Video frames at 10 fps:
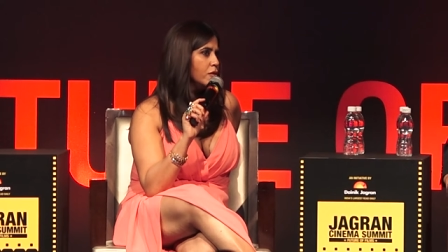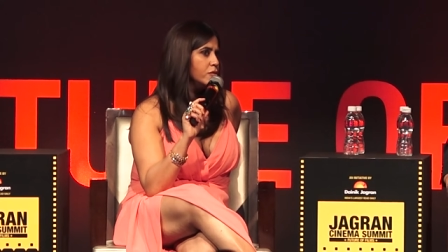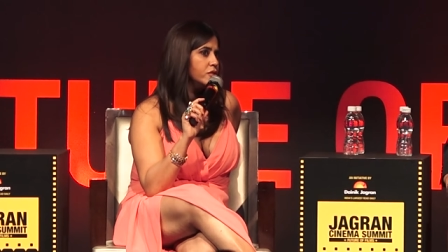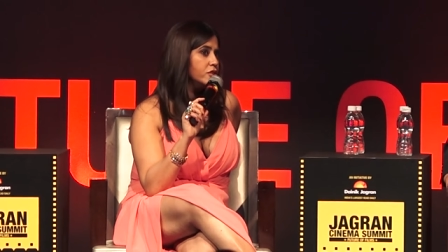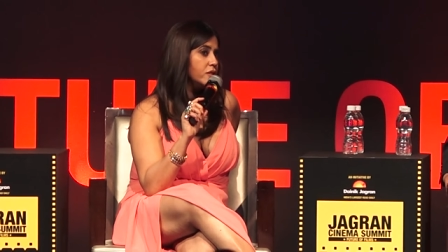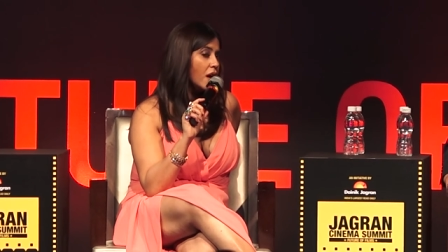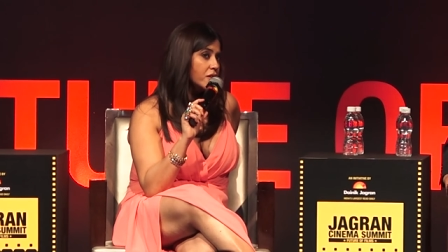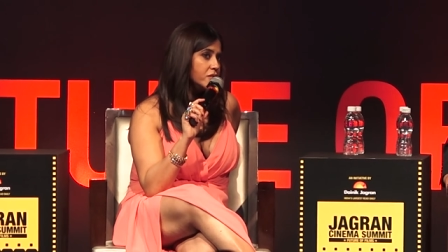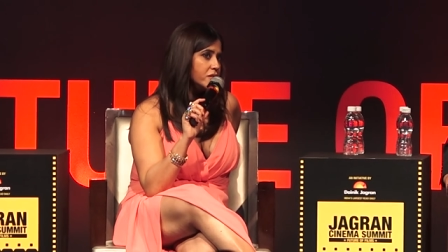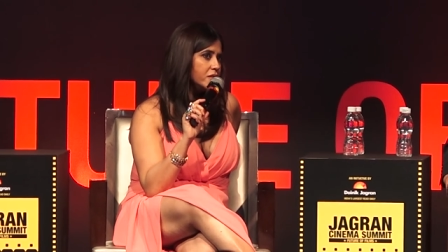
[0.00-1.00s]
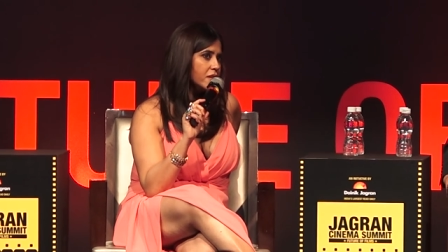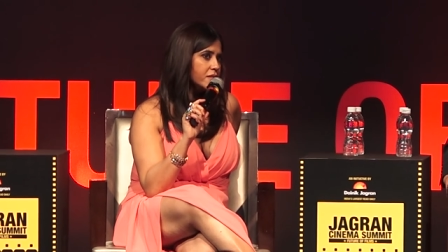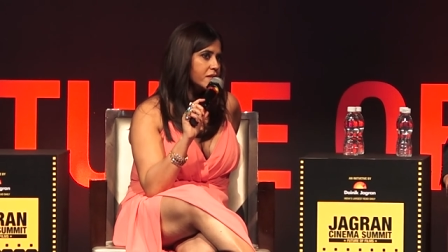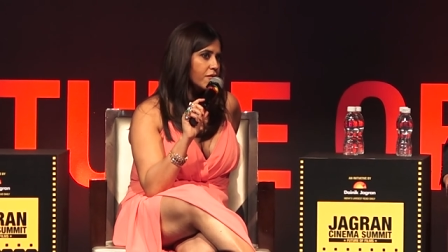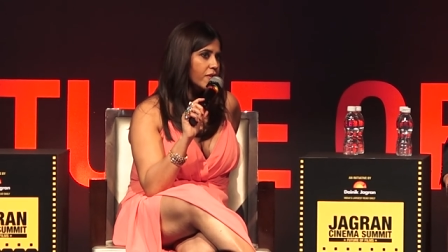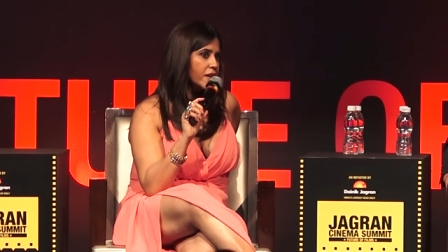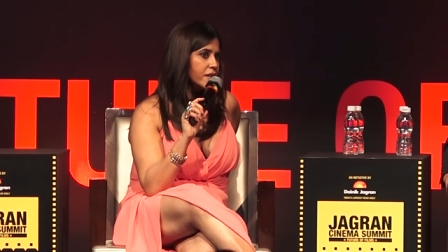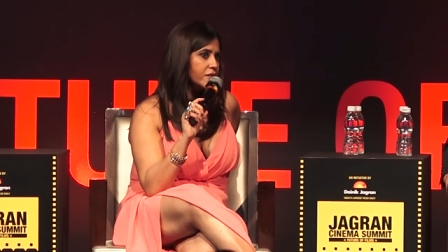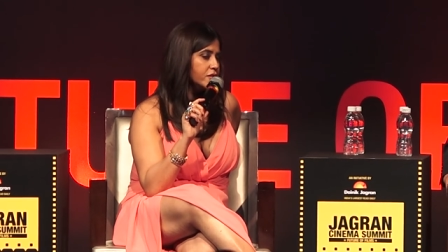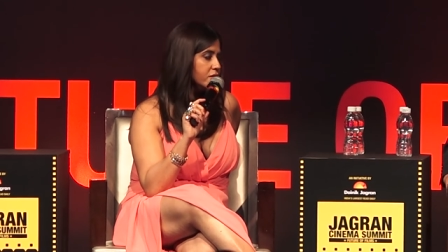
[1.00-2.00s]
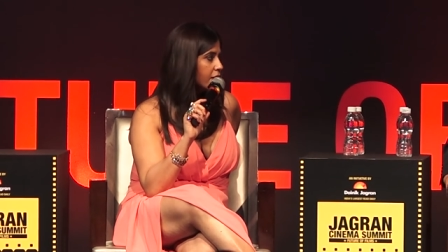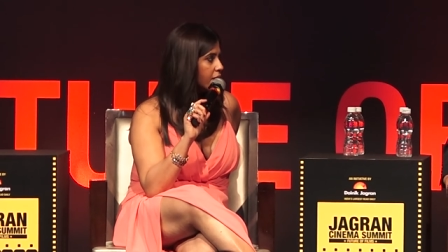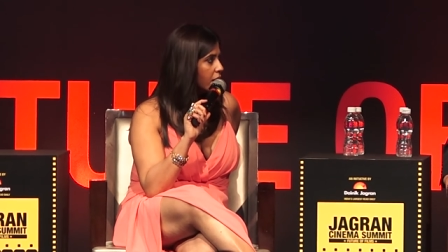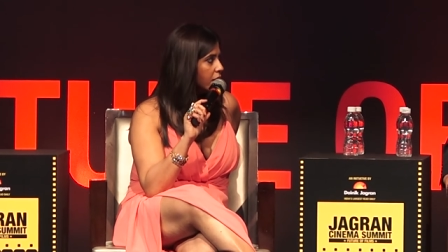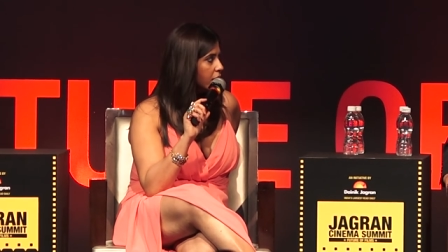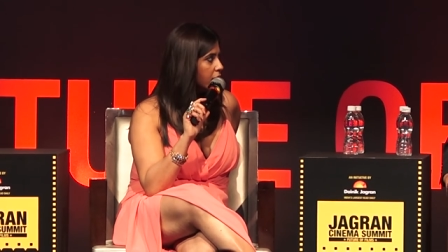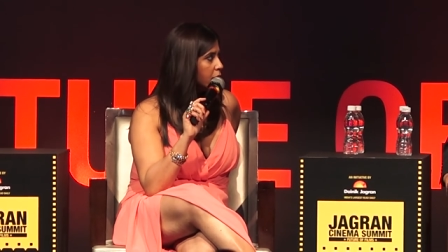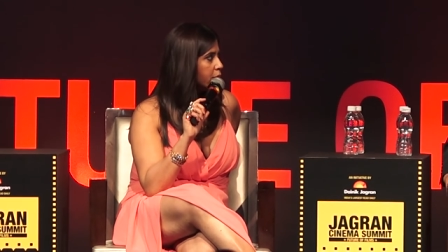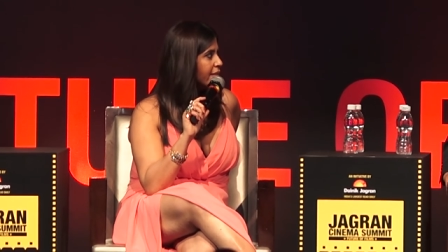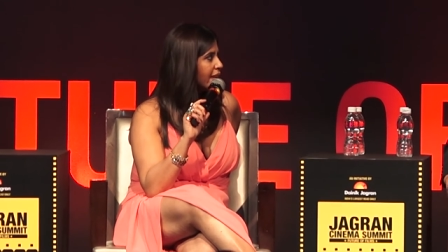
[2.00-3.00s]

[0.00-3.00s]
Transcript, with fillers: You see Sakshi's done stuff like that, she's done Dangal.